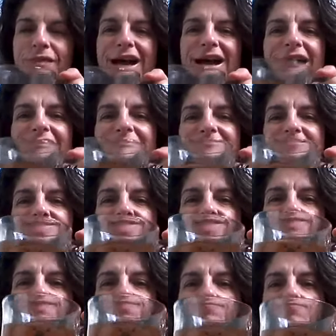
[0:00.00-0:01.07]
Ah, tea.
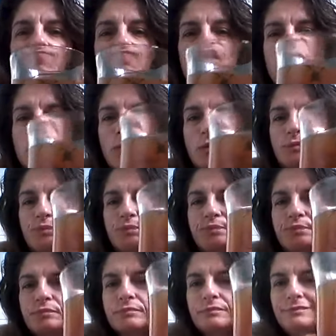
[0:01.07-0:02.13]
So,
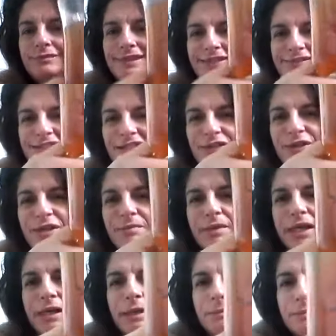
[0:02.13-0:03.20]
let me show you
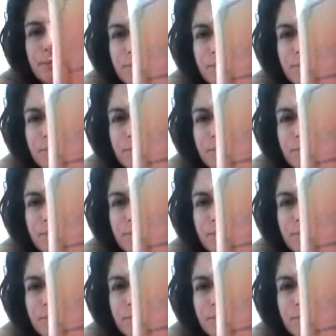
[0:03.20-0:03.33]
my cup.